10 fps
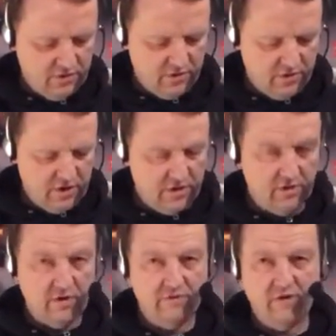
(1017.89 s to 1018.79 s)
30,
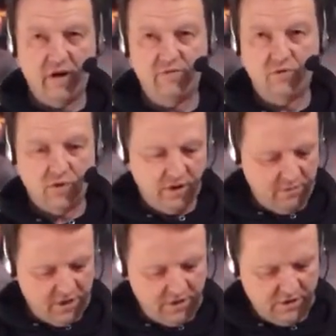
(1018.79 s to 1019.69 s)
35, 40
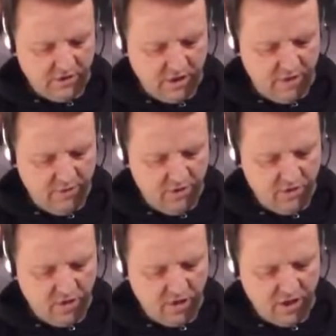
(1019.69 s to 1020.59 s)
minutes, and I've been
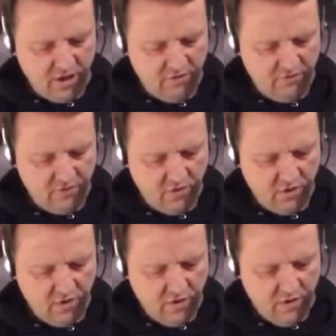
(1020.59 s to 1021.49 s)
talking
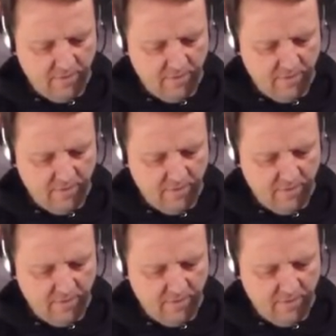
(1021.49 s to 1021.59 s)
for